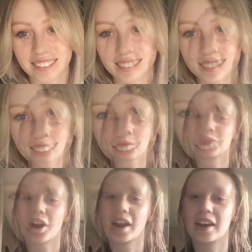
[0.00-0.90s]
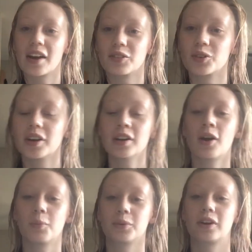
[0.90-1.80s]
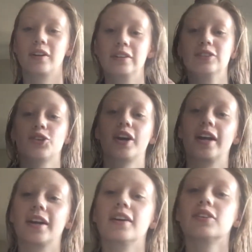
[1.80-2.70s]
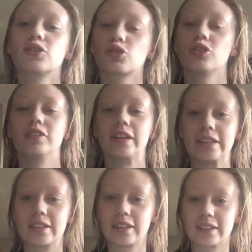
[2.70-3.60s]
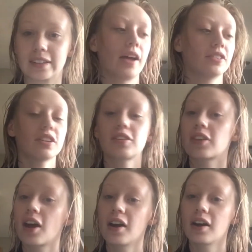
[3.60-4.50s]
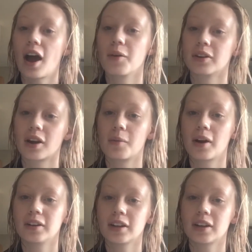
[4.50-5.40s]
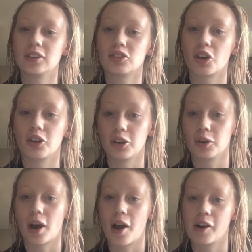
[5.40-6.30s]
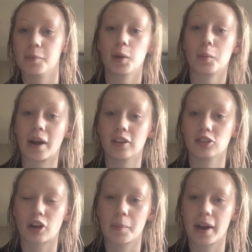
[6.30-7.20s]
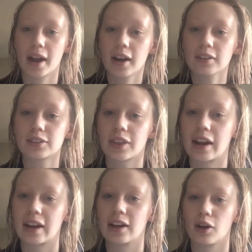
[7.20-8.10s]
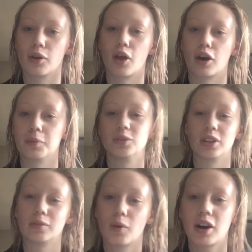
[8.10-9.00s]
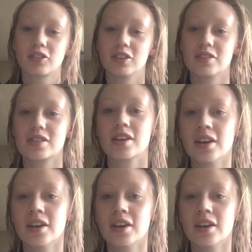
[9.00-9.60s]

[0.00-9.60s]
Happy Friday, everyone. Hope you're all enjoying social distancing. I just thought I would come on here and show you how I dry my hair so that I can go longer between washes.